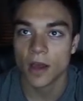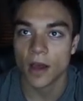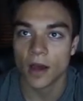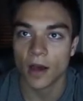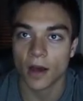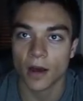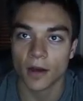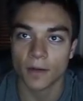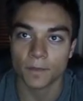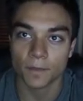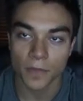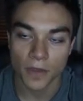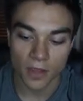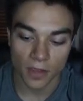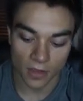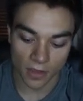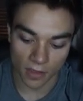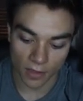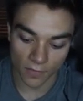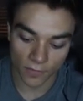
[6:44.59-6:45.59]
Um,
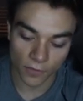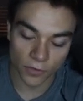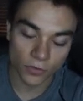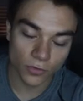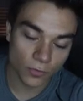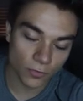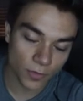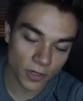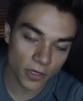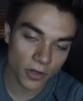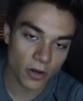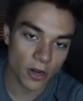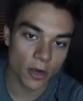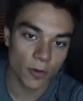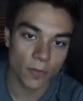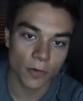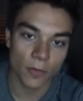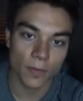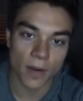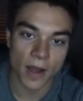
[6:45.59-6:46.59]
if you do bring your
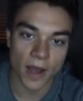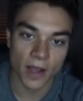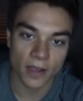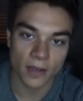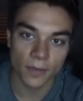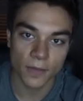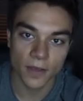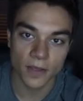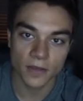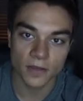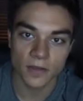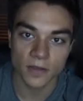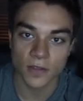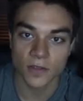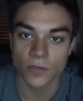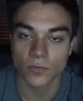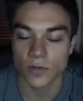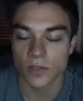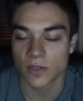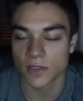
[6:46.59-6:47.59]
elbow back a bit,
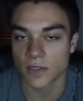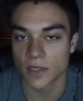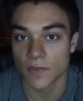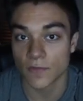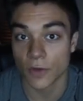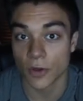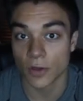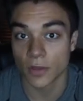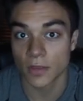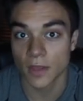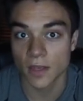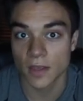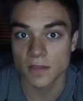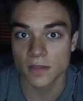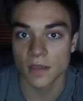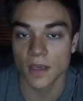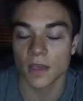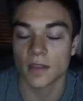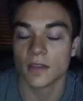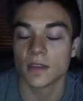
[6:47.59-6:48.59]
this is what Steve Cook
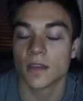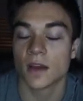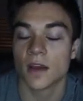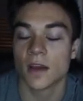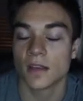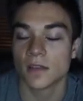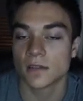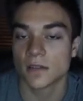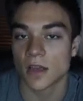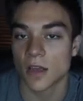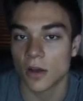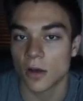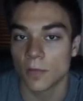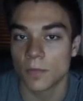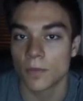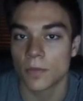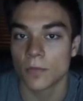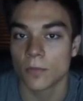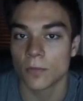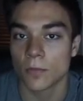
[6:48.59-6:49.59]
does. It does
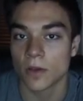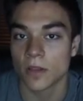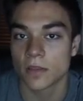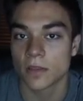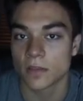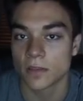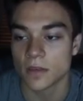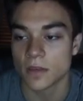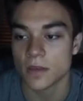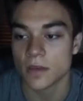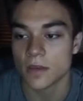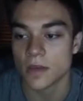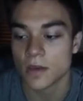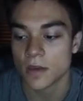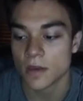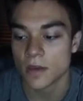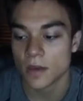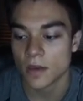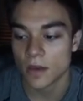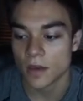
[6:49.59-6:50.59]
help with the,
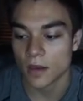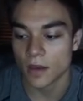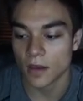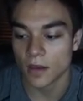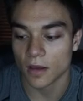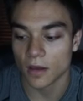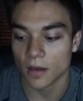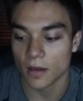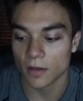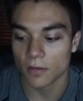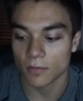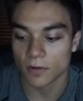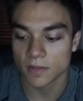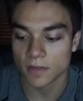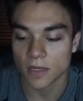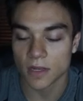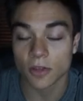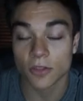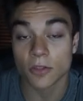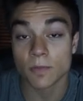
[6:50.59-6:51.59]
uh, what
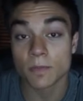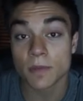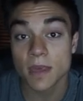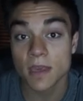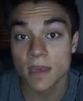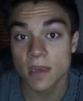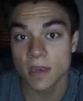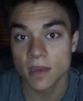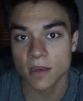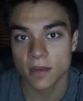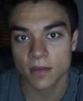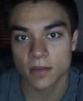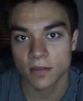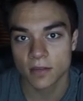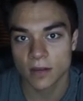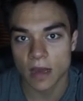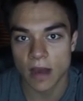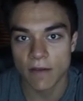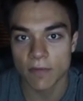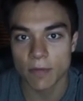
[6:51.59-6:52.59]
is that called? The peak
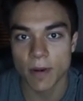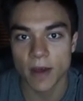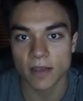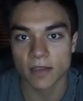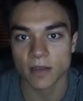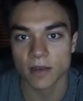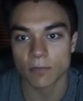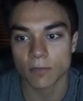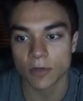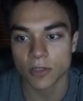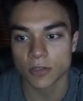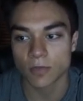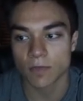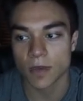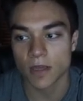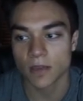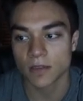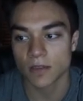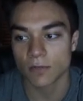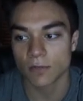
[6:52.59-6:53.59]
of the bicep, which
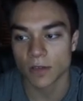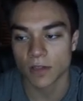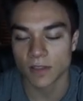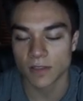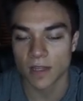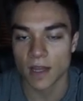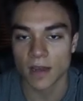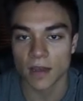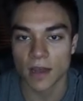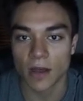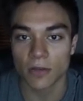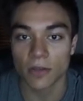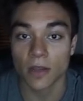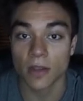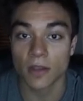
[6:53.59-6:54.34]
makes it really stand out.